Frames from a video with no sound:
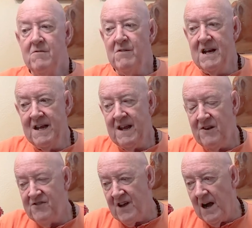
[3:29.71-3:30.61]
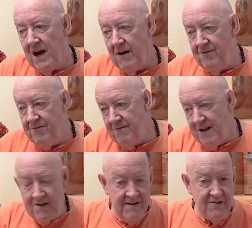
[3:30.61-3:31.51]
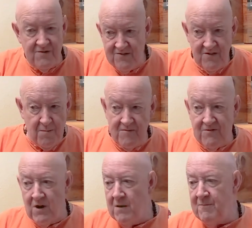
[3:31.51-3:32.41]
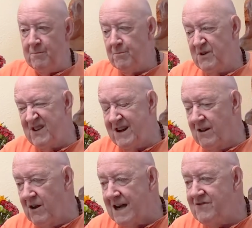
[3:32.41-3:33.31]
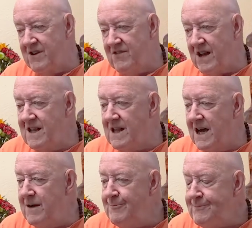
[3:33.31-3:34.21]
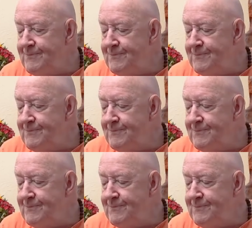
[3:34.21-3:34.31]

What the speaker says: release of individuals who perform particular actions like that.